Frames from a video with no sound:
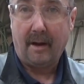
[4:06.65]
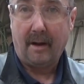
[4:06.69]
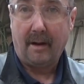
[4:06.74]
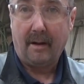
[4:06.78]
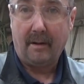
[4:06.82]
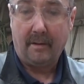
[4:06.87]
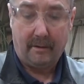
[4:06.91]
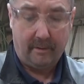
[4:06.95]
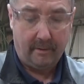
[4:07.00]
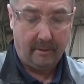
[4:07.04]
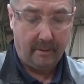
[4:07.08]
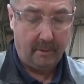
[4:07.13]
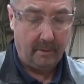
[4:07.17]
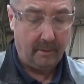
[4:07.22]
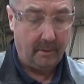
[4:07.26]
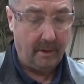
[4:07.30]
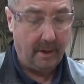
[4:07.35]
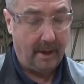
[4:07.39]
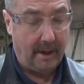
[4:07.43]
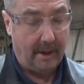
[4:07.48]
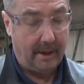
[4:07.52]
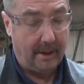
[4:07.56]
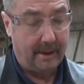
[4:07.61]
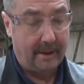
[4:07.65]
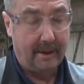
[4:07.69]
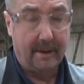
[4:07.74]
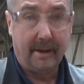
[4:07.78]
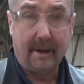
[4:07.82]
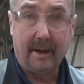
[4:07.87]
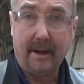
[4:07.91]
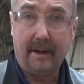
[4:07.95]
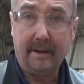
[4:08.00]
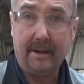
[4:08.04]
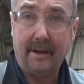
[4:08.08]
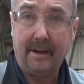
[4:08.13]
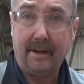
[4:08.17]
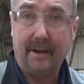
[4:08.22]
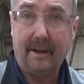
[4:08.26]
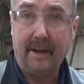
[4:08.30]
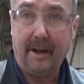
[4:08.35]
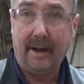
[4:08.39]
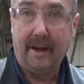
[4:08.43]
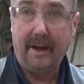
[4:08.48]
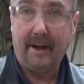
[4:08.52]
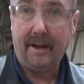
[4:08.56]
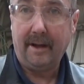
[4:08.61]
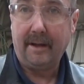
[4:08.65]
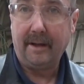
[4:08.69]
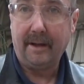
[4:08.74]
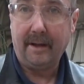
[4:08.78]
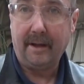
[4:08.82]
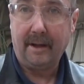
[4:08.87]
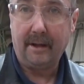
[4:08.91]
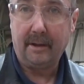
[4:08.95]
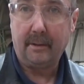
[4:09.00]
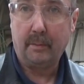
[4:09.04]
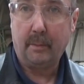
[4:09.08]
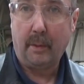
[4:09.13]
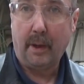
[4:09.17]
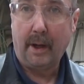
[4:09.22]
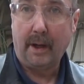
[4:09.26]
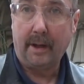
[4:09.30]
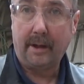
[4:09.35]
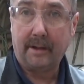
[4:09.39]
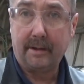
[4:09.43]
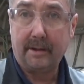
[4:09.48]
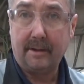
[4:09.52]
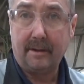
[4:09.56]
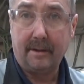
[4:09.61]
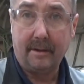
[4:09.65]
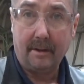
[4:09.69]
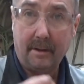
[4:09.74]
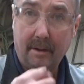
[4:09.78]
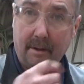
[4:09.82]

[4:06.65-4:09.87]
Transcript: and through that, and in there it's packed